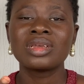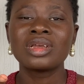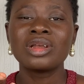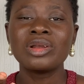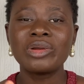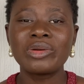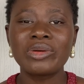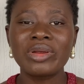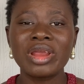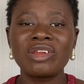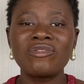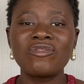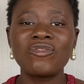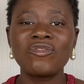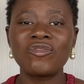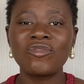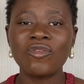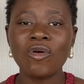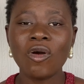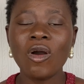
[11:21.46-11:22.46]
grade
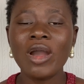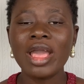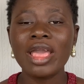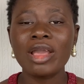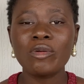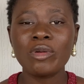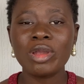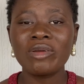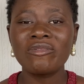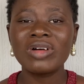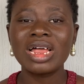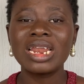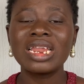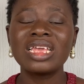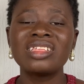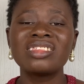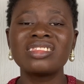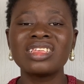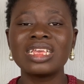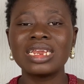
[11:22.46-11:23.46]
4
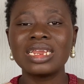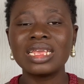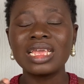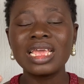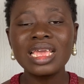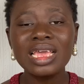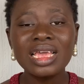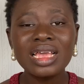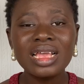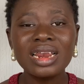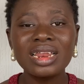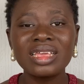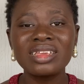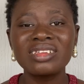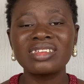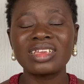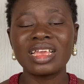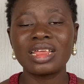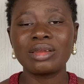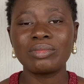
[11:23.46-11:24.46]
equivalent in
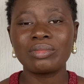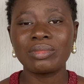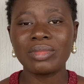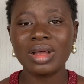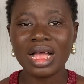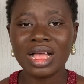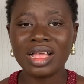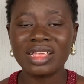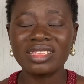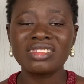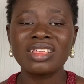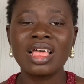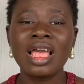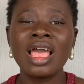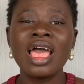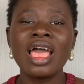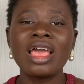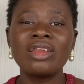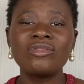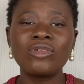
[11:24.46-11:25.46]
English and Maths.
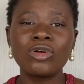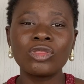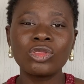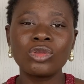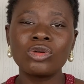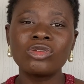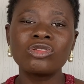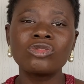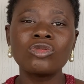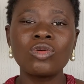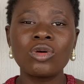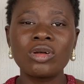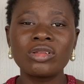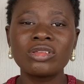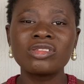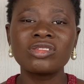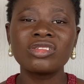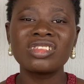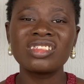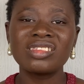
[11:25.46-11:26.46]
And for those who want
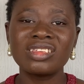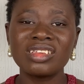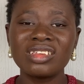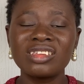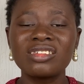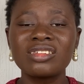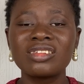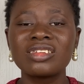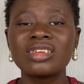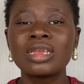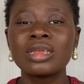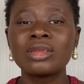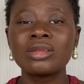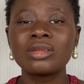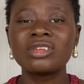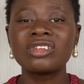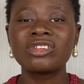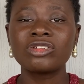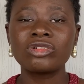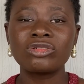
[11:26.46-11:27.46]
to teach
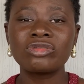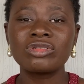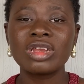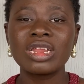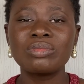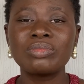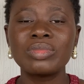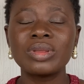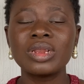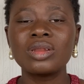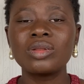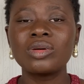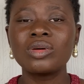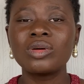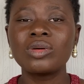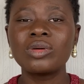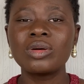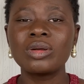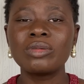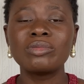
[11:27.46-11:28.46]
children
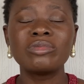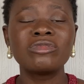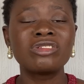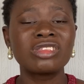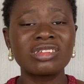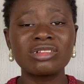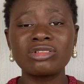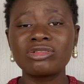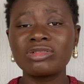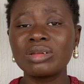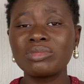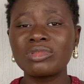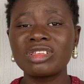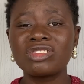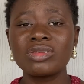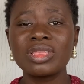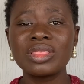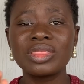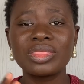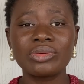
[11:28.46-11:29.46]

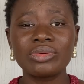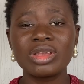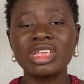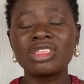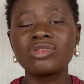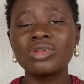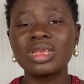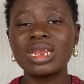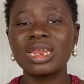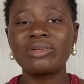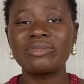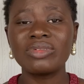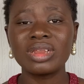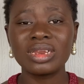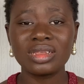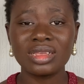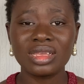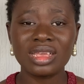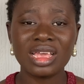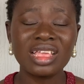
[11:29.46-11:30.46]
between 3 to 11
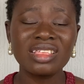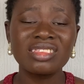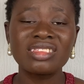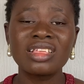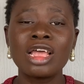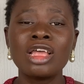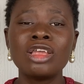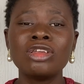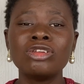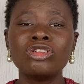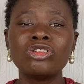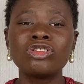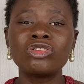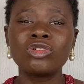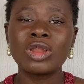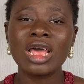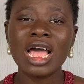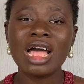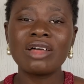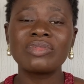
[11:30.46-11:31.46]
years, you
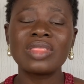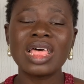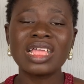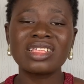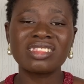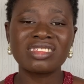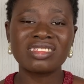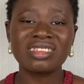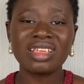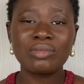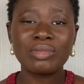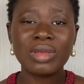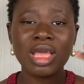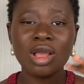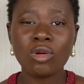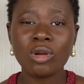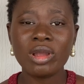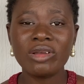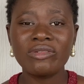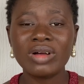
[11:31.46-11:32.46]
should have that same
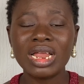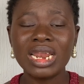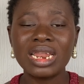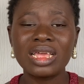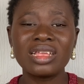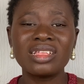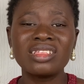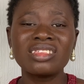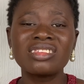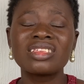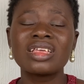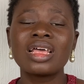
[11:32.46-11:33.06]
equivalent